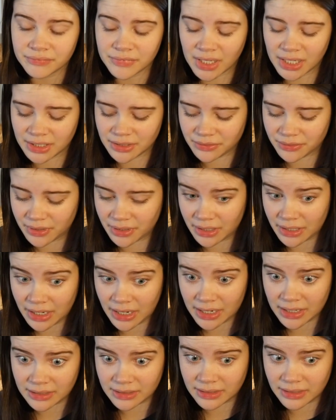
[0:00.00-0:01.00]
That's really
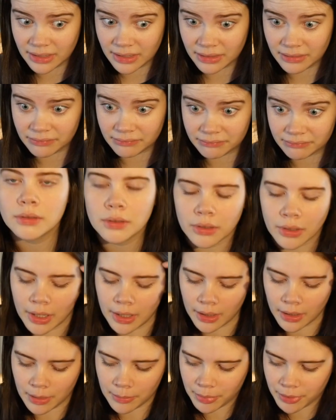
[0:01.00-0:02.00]
nasty.
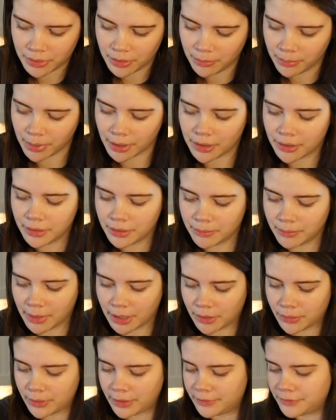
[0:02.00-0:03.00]
Okay, I put the butter in the
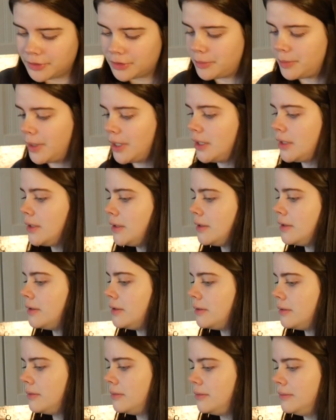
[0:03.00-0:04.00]
microwave just
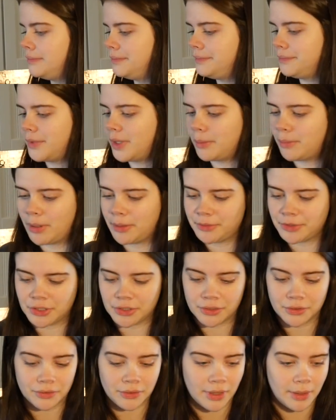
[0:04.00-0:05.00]
because I probably
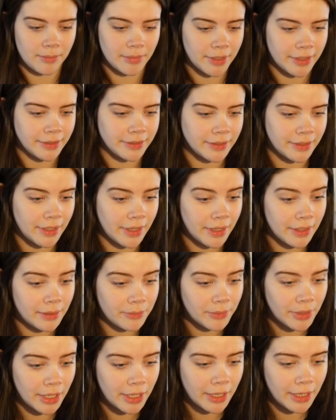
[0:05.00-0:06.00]
shouldn't do that, but I did it
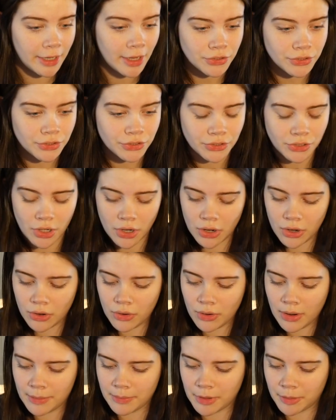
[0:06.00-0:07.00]
anyway.
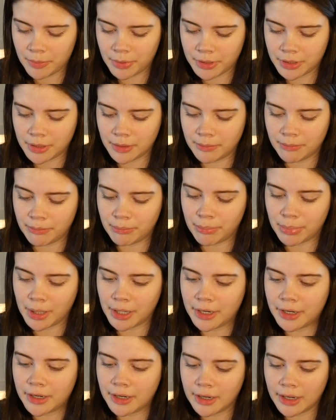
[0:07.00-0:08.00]
So I'm gonna put the
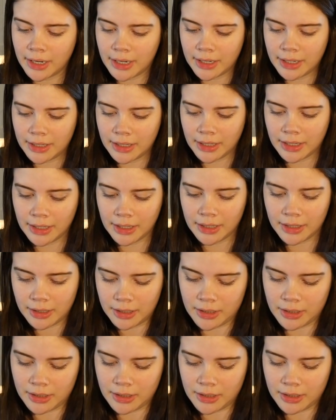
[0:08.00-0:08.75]
butter in here.